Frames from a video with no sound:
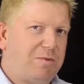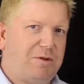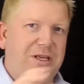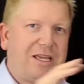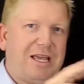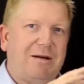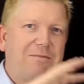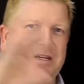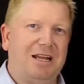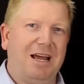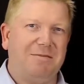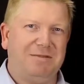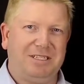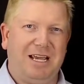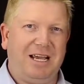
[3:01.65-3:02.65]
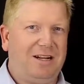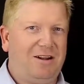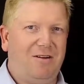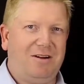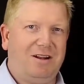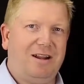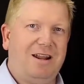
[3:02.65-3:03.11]
that put their company name as their
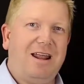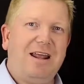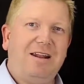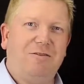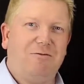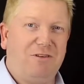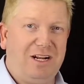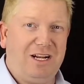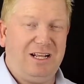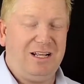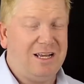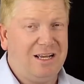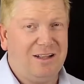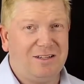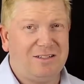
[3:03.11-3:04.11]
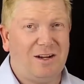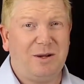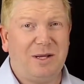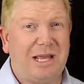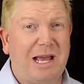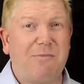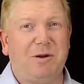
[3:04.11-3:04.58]
headline in an ad, and really there's only
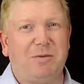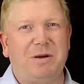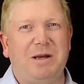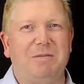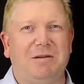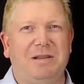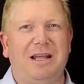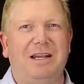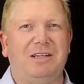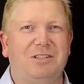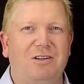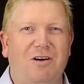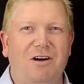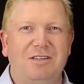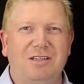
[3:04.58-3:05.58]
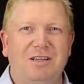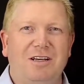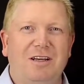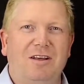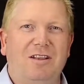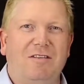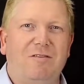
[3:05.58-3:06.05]
a couple of people that excites.
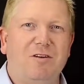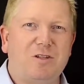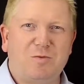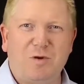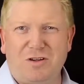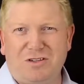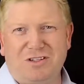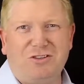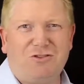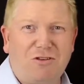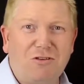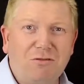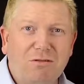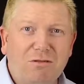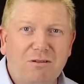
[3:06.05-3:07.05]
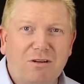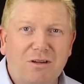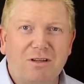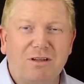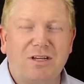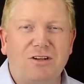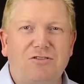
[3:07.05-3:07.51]
The first person is you.
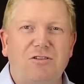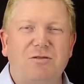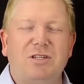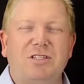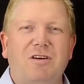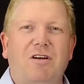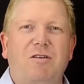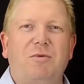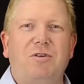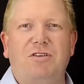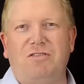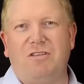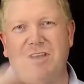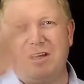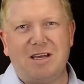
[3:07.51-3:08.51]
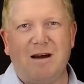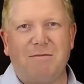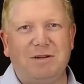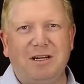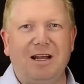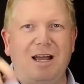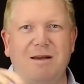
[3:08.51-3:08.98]
Gets you excited when you see your
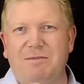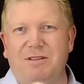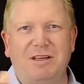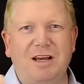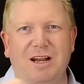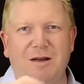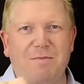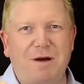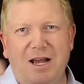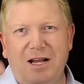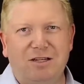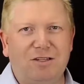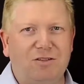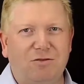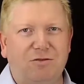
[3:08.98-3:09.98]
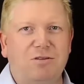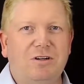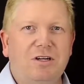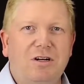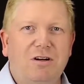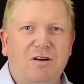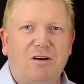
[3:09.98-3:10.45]
company name in the yellow pages or
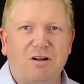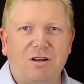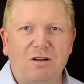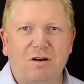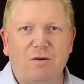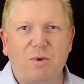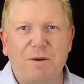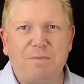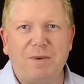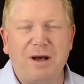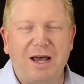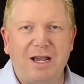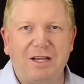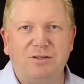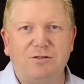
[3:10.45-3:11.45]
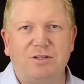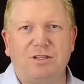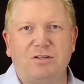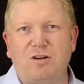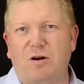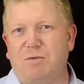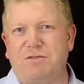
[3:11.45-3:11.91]
on a web page or at
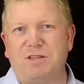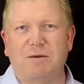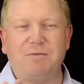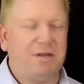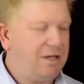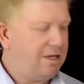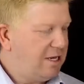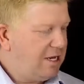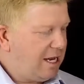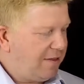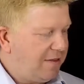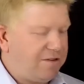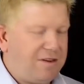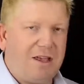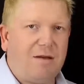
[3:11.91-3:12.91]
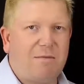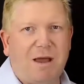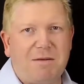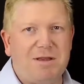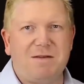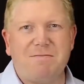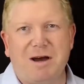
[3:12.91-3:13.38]
the top of something, and
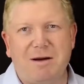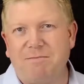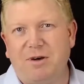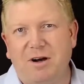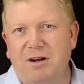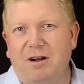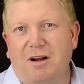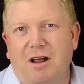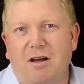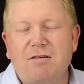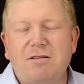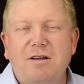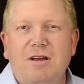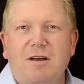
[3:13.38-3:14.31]
maybe your mum, I don't know.